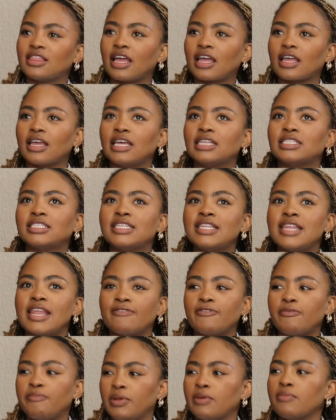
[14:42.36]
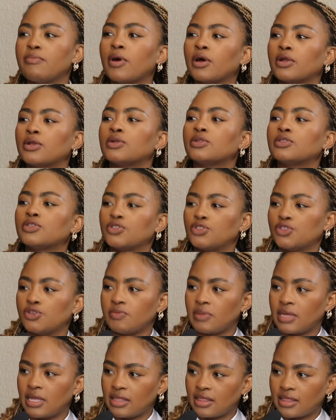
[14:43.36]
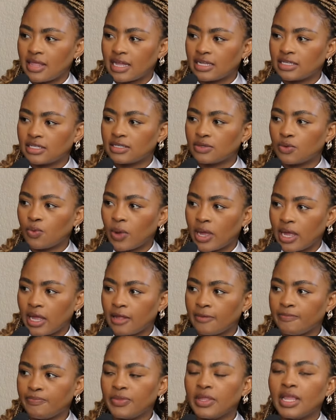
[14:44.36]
Yeah. Like, it's never been modeled to me in that yeah. way.